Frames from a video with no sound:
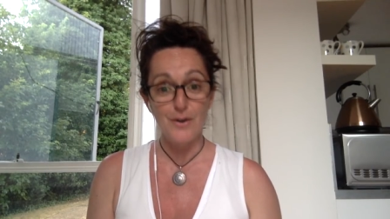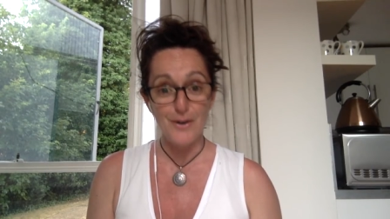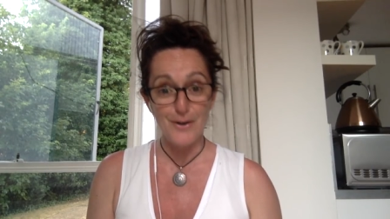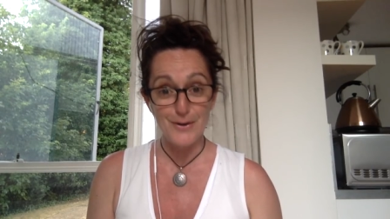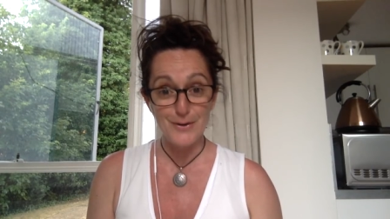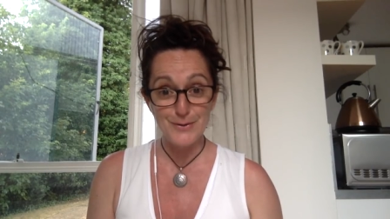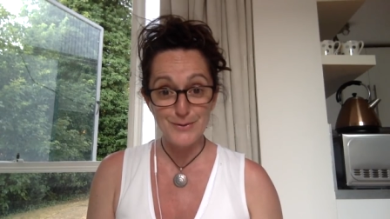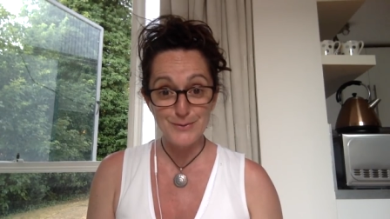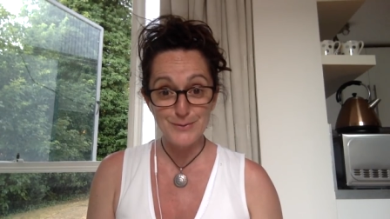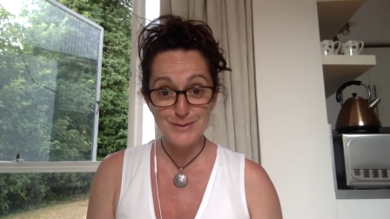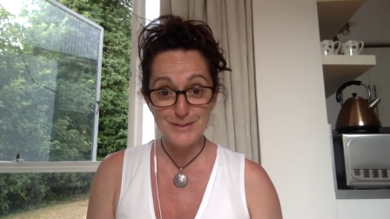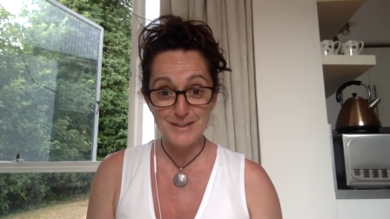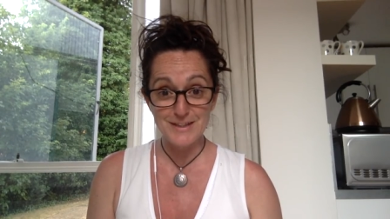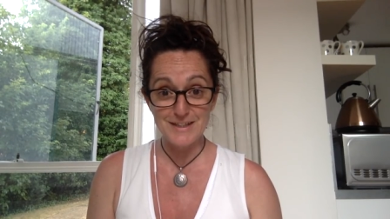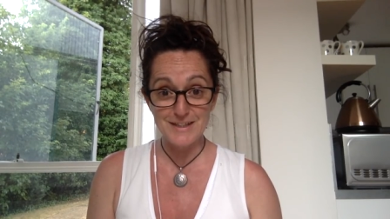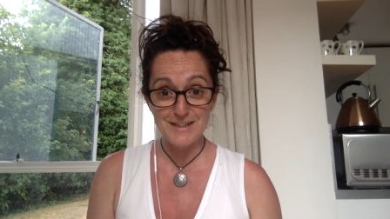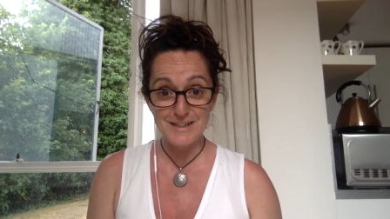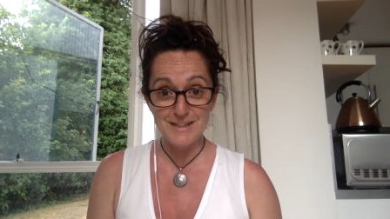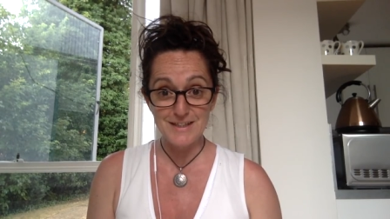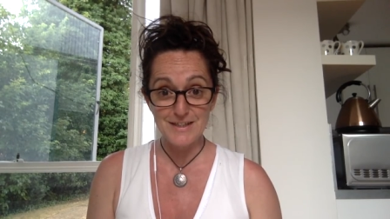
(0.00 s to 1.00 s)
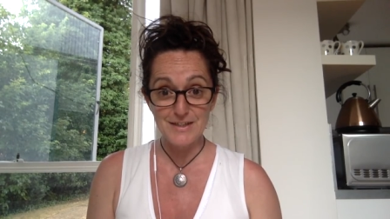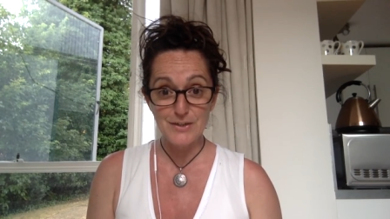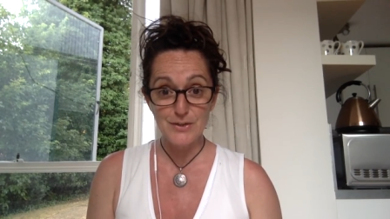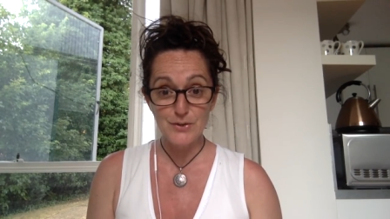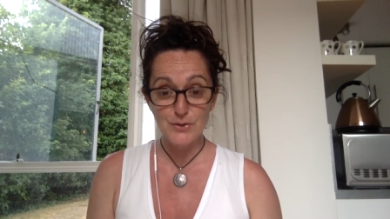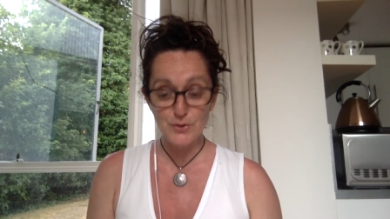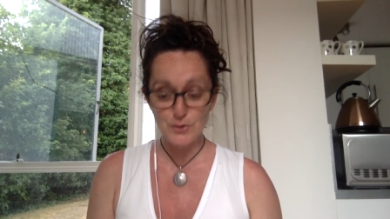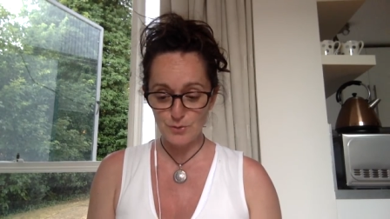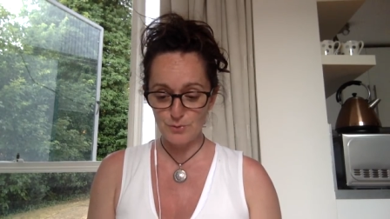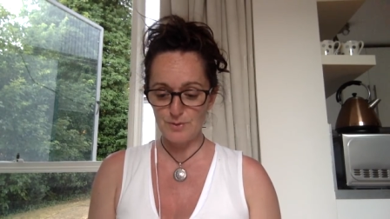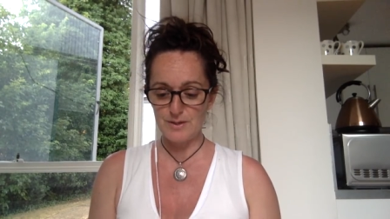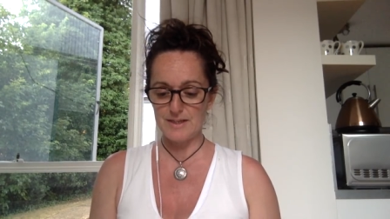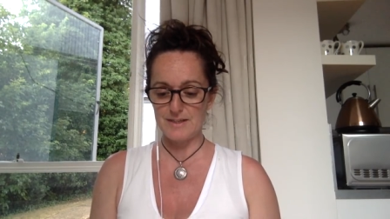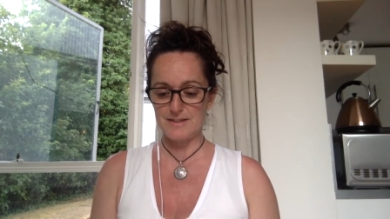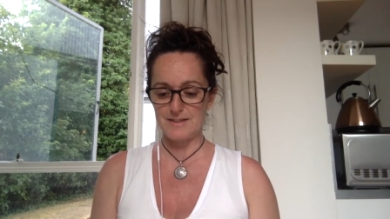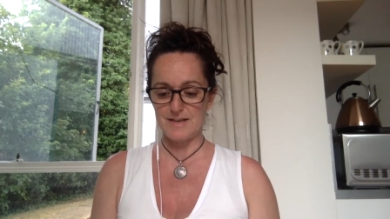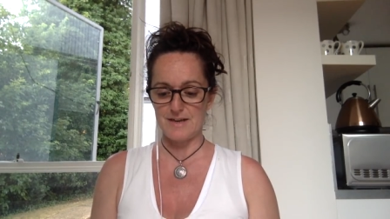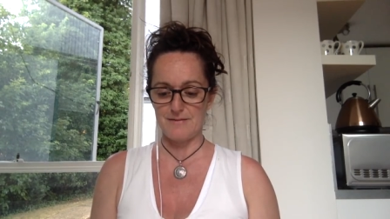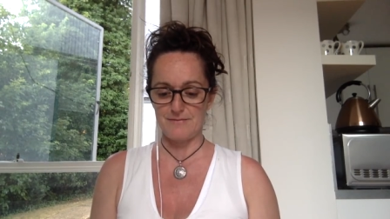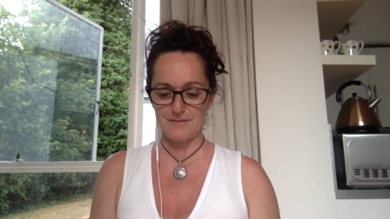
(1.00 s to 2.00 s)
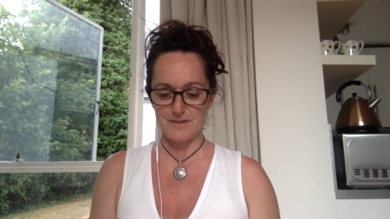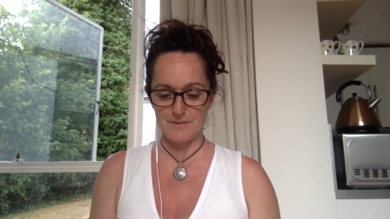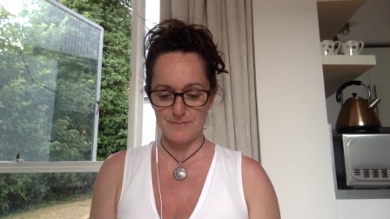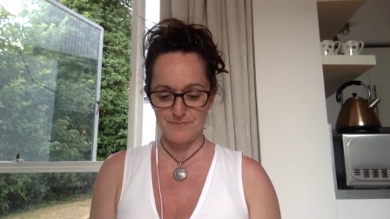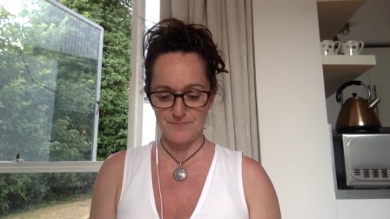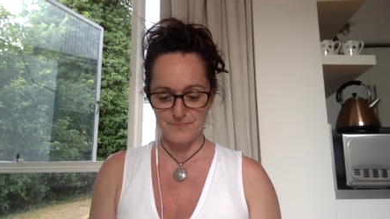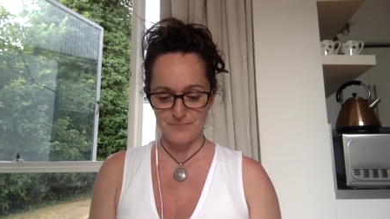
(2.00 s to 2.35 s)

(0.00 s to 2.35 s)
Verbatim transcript: only 2 days after.